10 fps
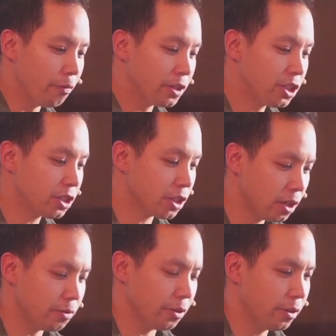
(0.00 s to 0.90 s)
of a
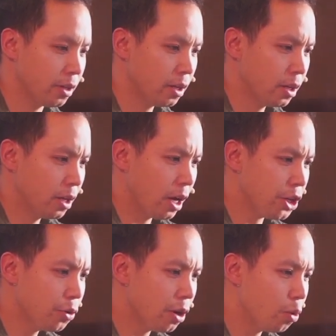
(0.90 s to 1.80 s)
servant.
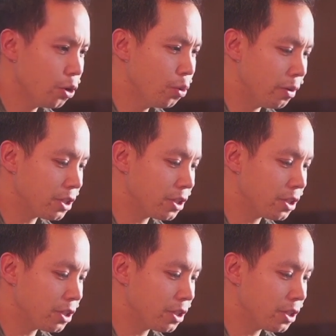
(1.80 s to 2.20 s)
And you are one who